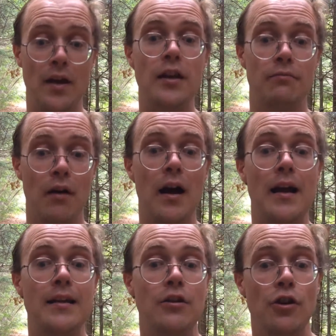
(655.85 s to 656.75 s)
That's why,
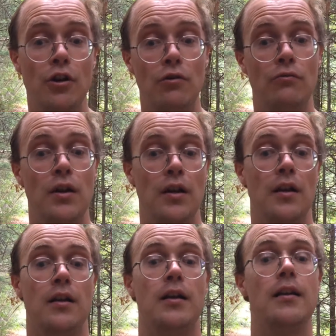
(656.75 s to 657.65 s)
you know,
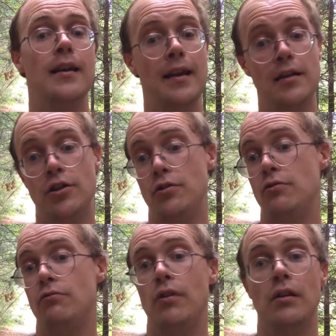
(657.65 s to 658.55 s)
you need
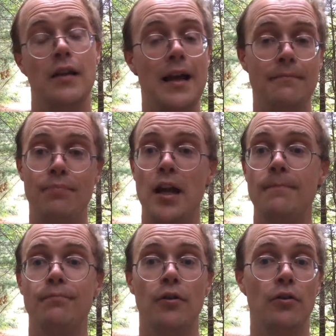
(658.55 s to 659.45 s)
to let
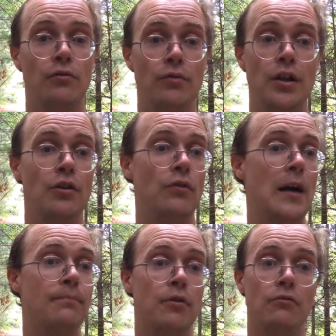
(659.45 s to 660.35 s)
people, you know,
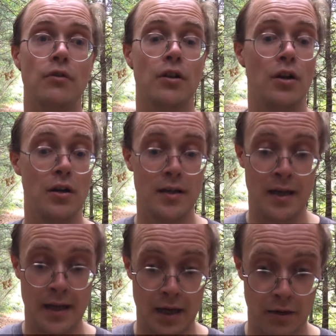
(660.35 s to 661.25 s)
upload
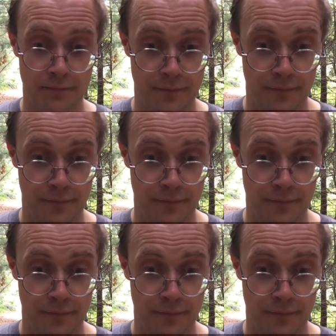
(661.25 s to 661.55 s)
content here.